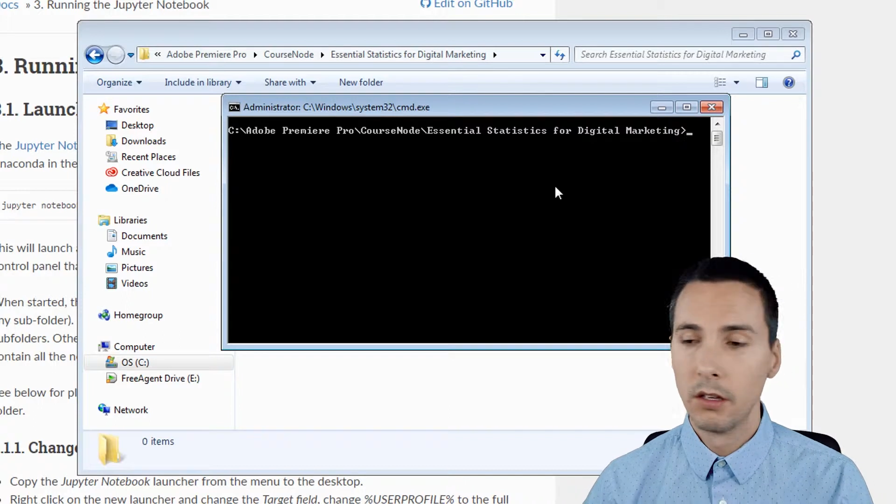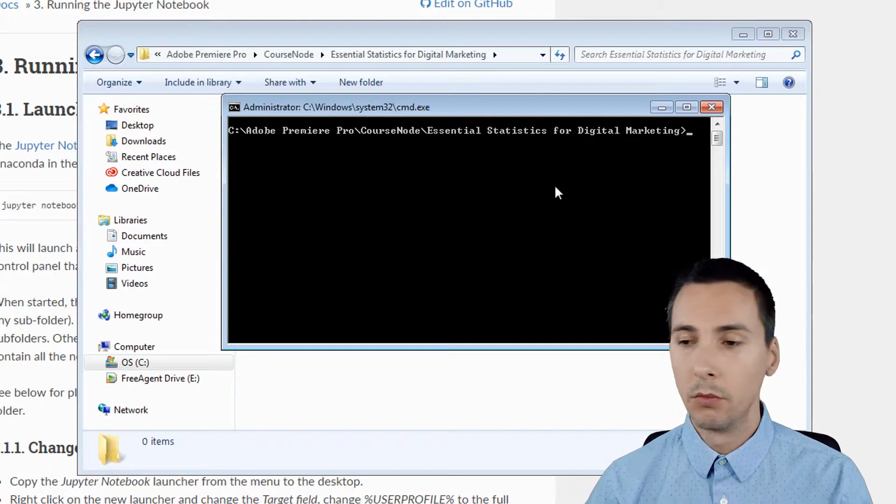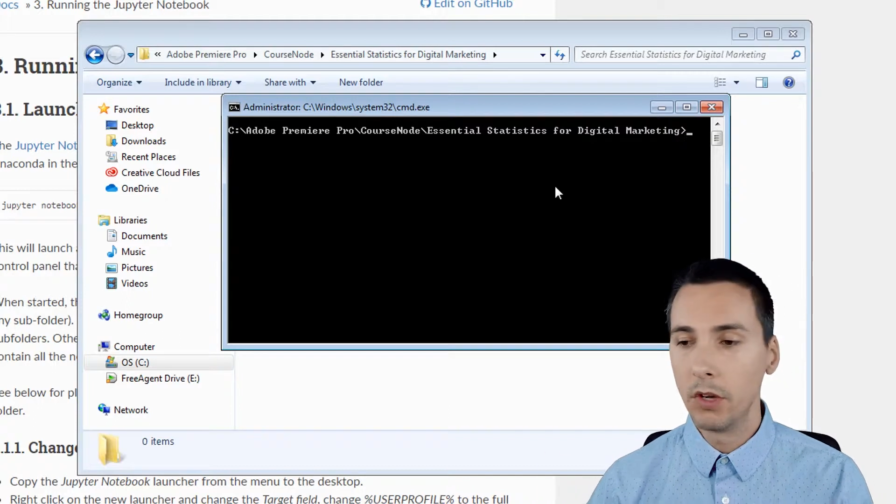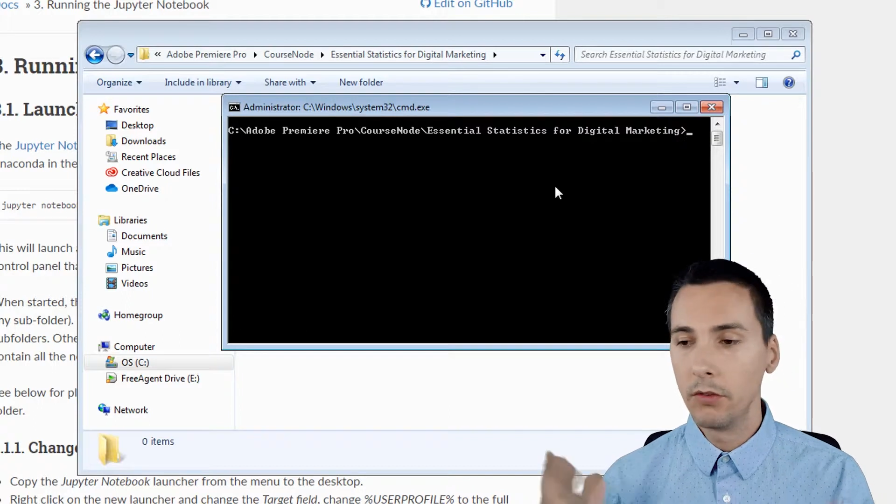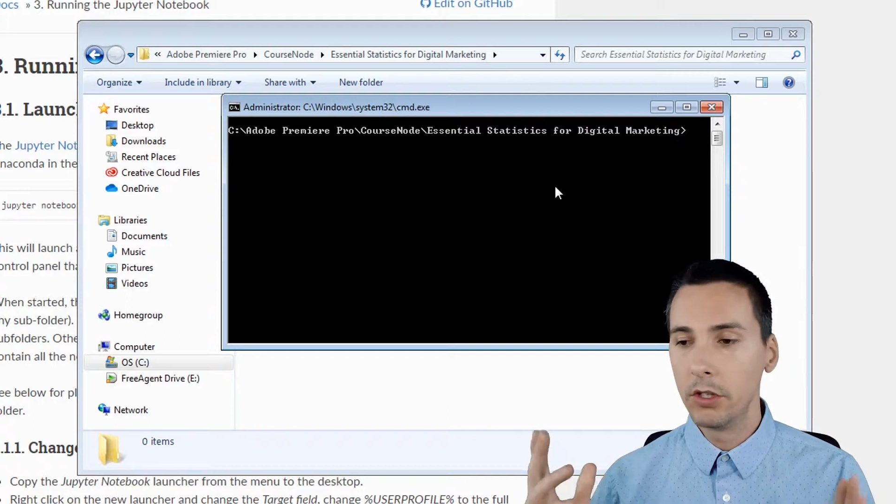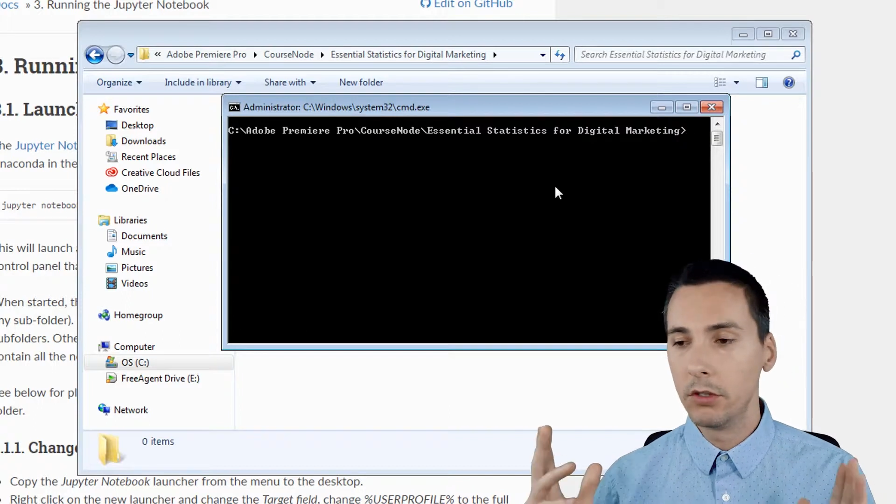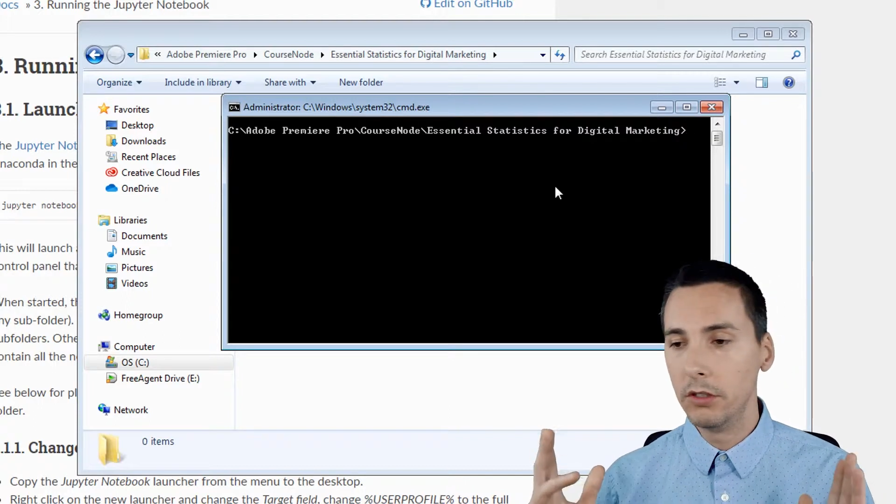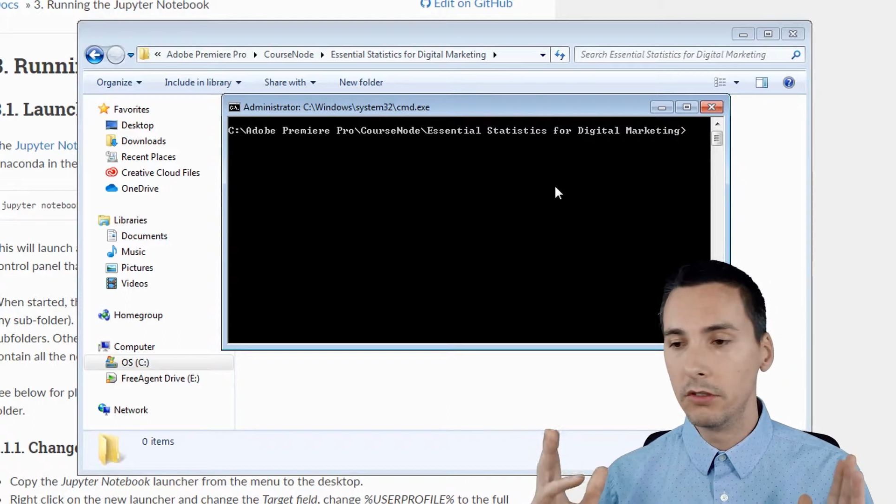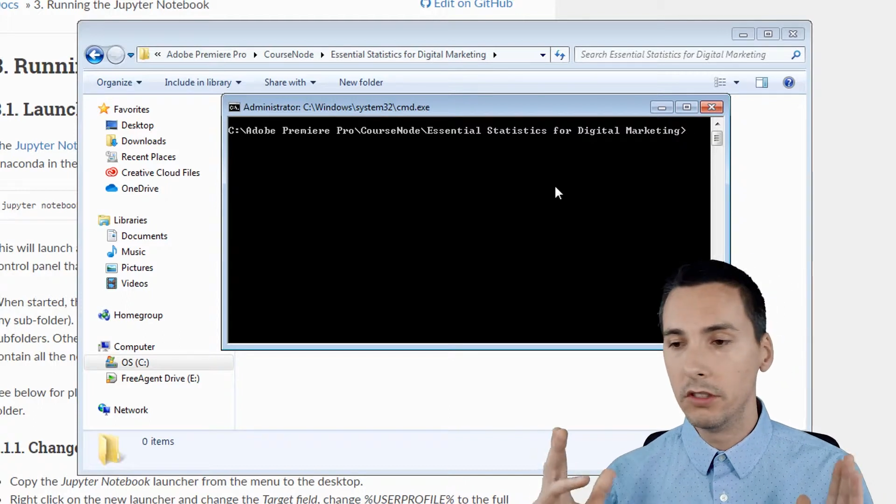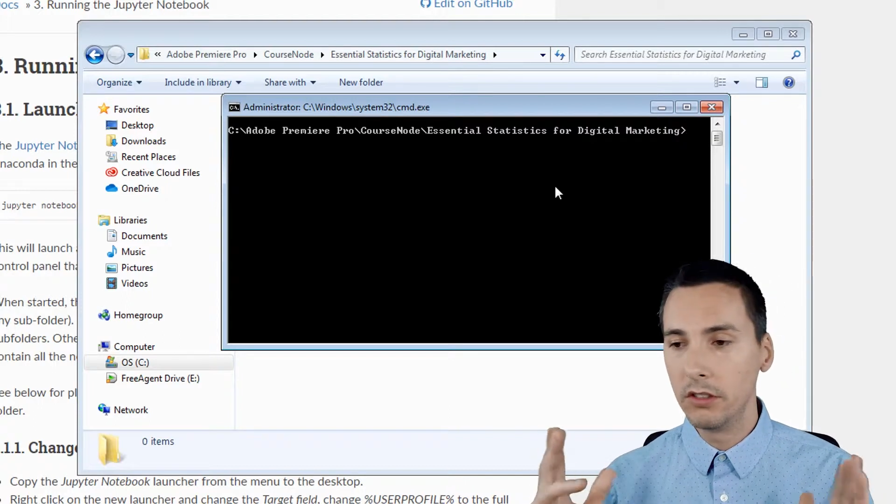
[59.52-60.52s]
Whatever you're
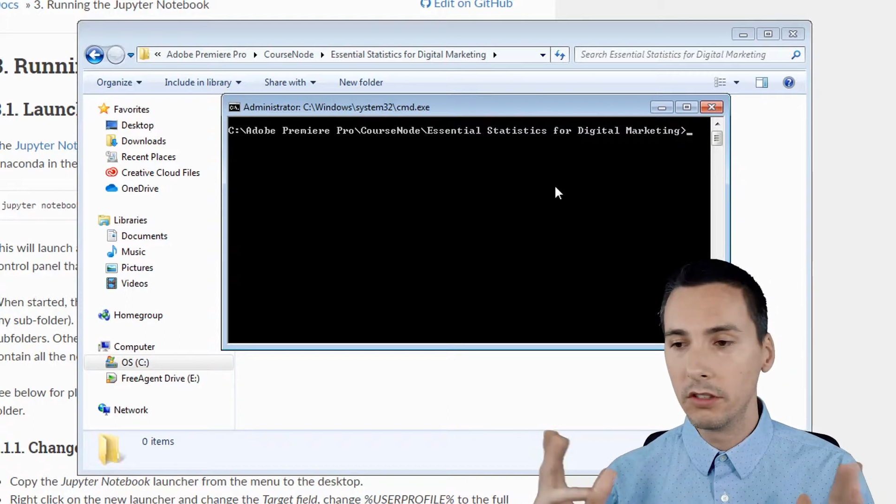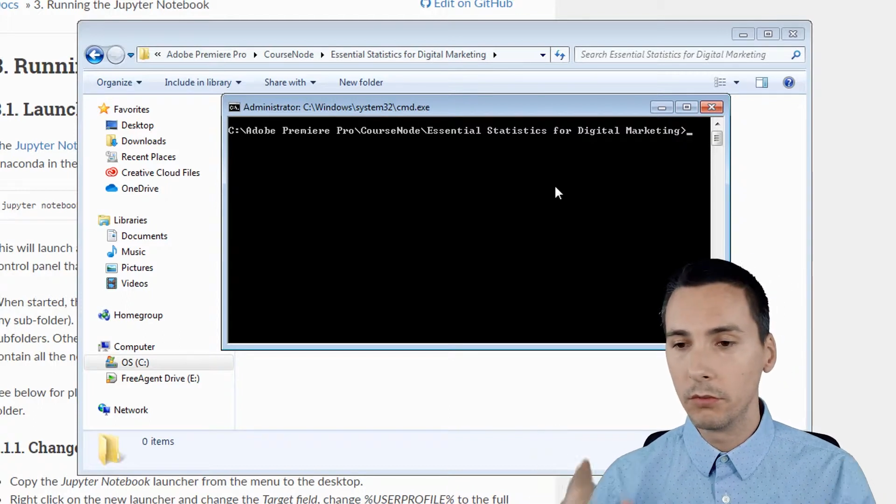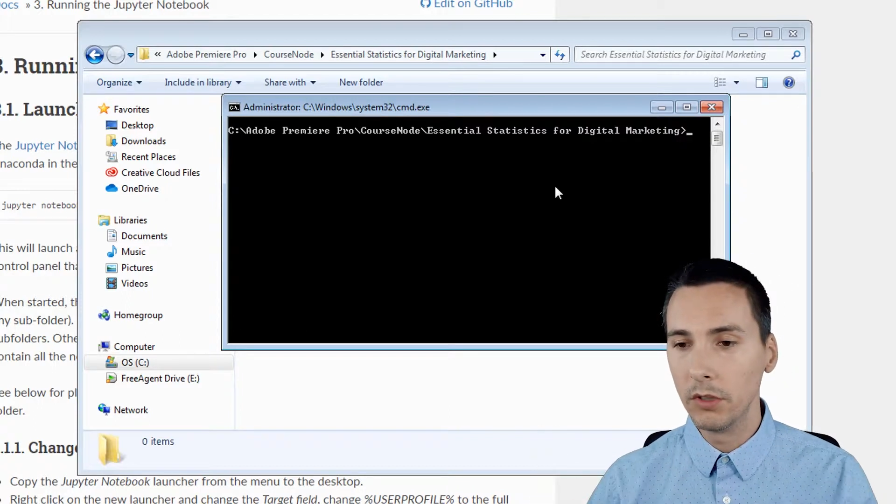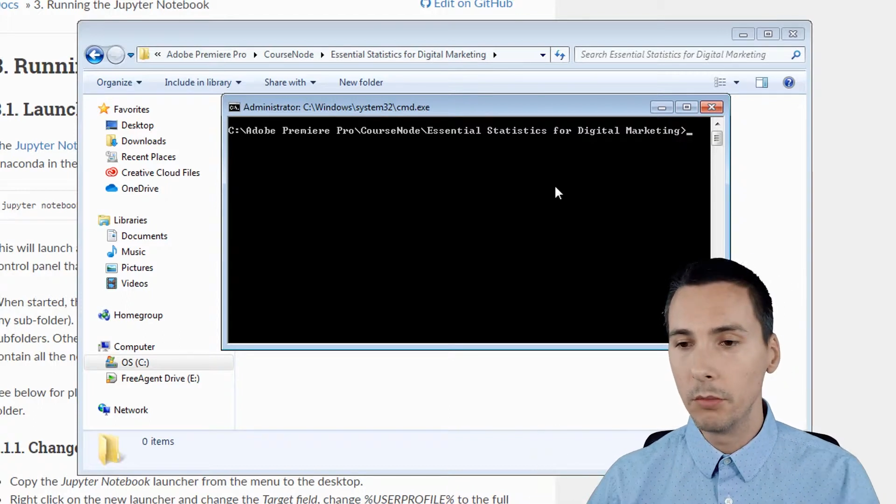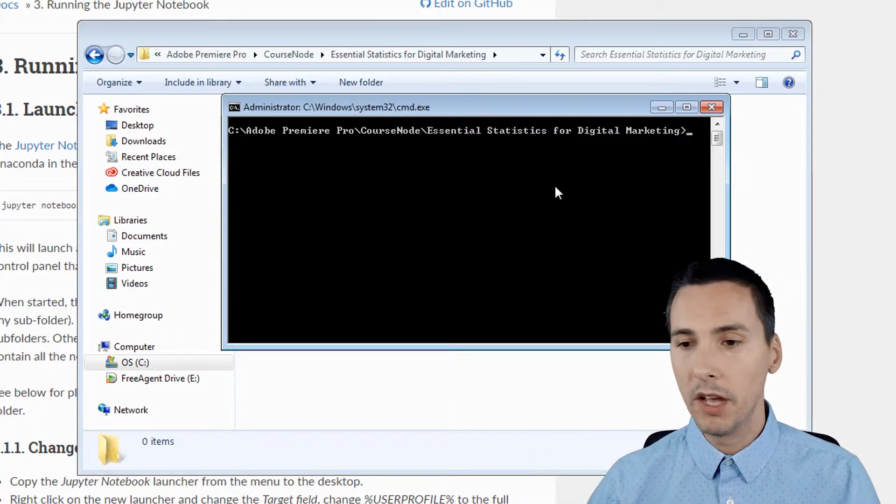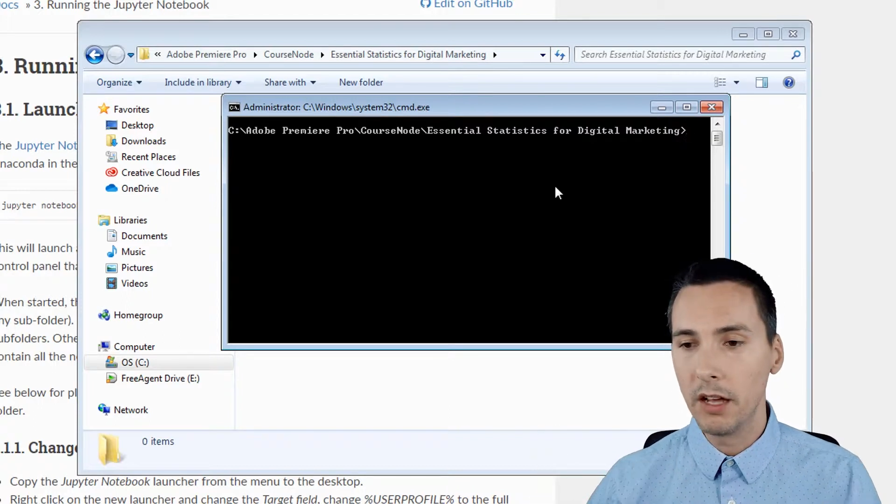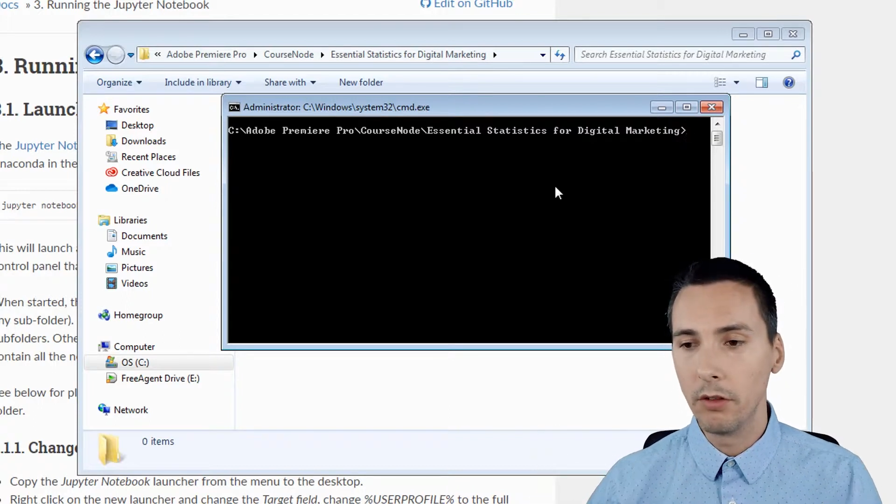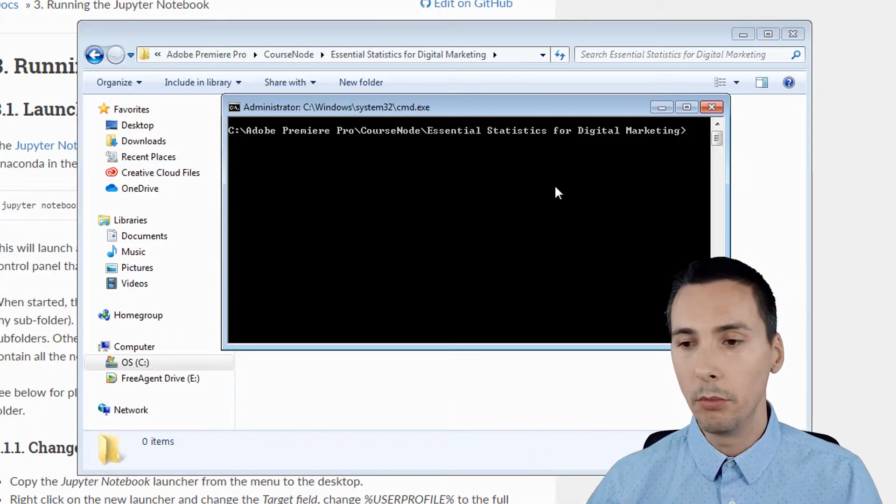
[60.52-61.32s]
using doesn't really matter.